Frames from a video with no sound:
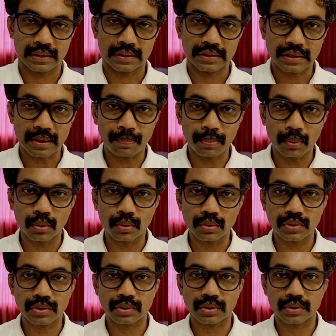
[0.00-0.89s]

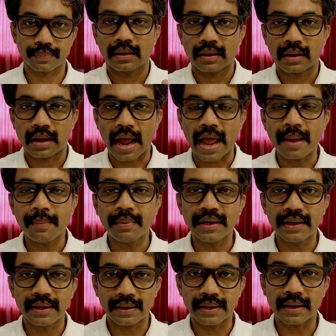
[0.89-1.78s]
Suppose I am
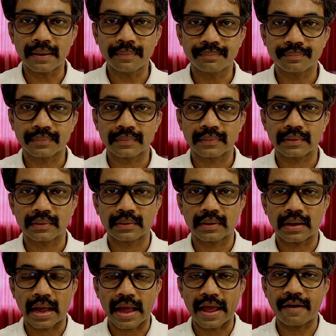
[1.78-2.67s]
in India,
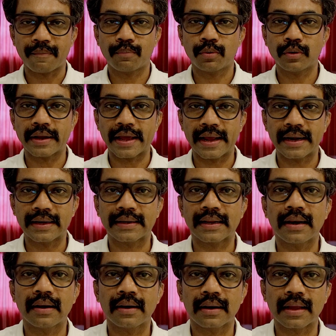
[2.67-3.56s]
I have put
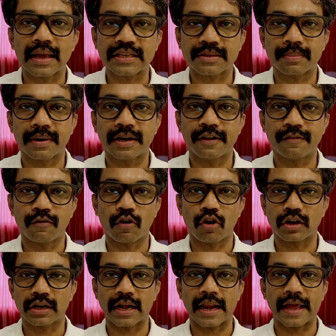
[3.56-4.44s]
Airtel as my
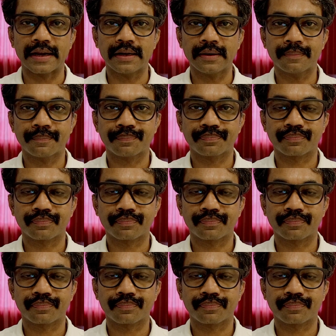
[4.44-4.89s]
default line.